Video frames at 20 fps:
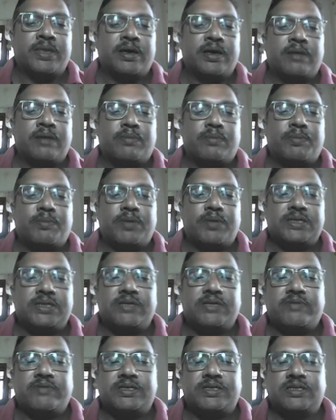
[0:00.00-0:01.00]
Population
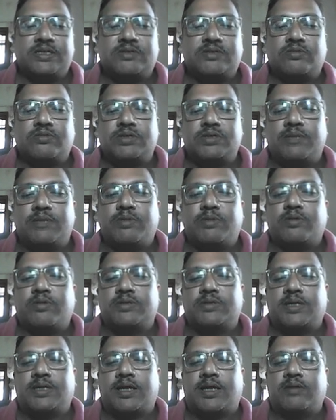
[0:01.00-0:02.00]
inversion is crucial because
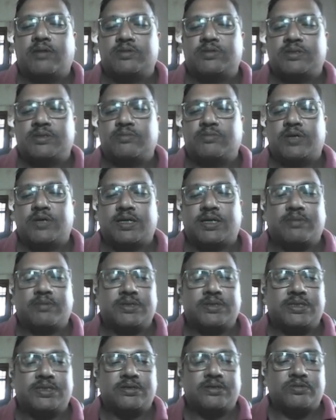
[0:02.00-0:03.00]
it allows stimulated
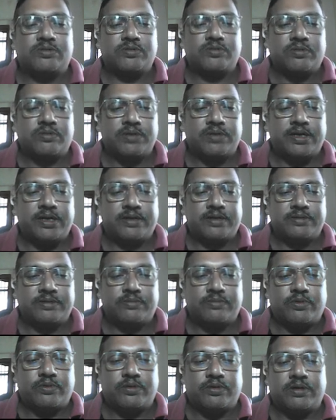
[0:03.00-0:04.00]
emission to donate
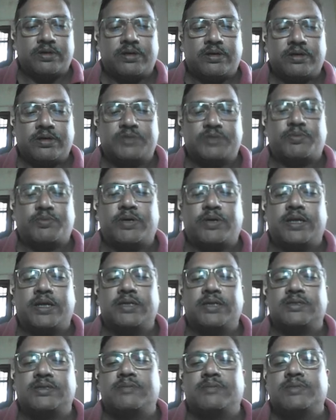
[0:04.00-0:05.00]
more
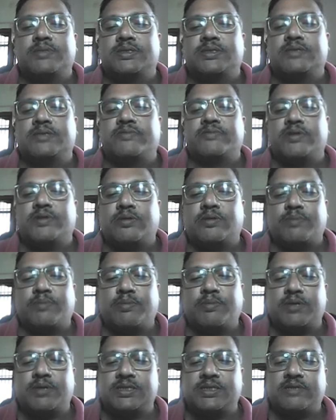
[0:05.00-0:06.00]
spontaneous emissions. Without
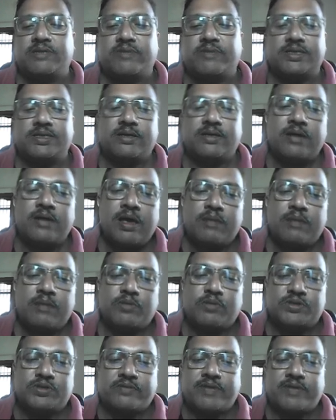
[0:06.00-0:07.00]
population inversion,
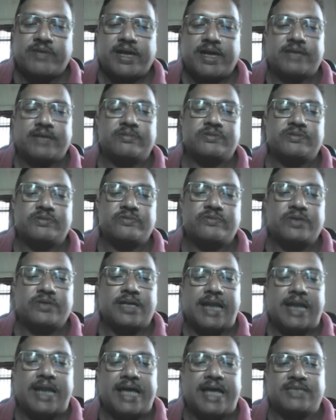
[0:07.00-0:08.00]
most of the atoms would
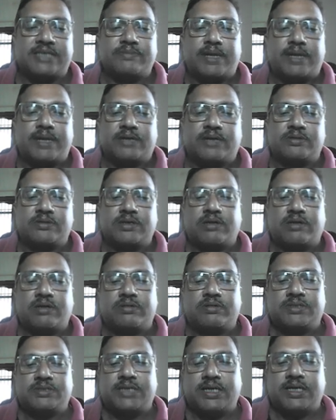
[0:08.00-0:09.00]
relax back to the ground
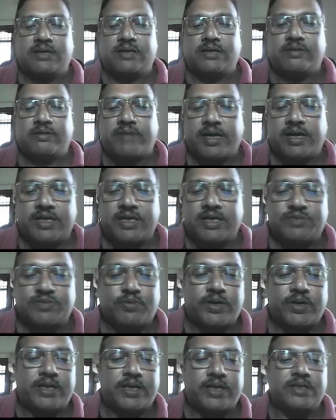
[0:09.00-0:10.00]
state via
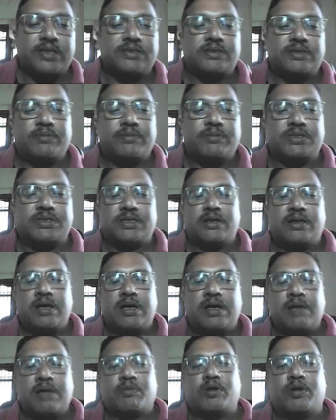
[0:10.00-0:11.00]
spontaneous emission,
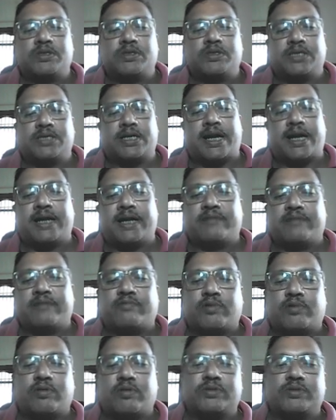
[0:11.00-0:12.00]
producing random
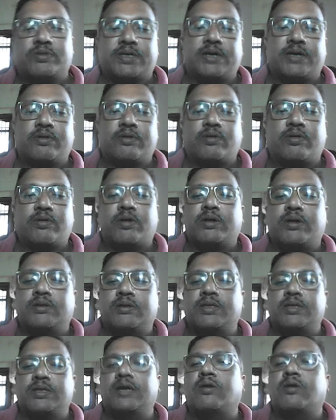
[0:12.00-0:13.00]
photons and not
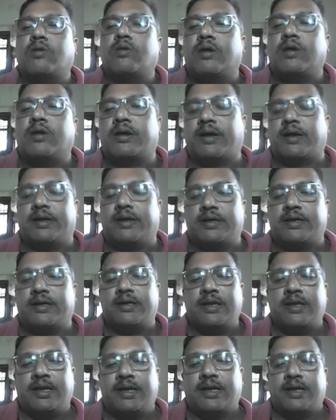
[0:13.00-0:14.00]
the coherent
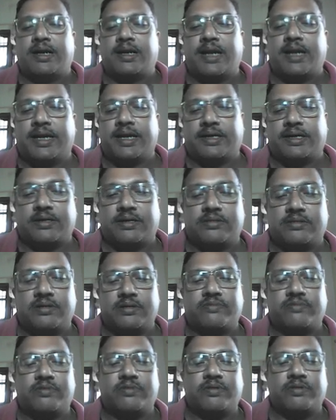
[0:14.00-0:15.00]
light.
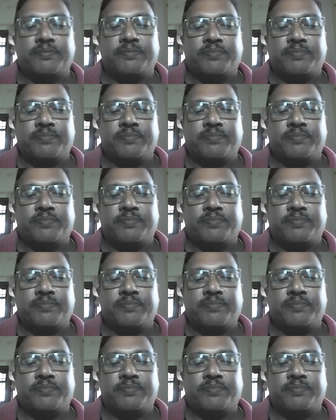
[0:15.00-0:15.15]
Therefore,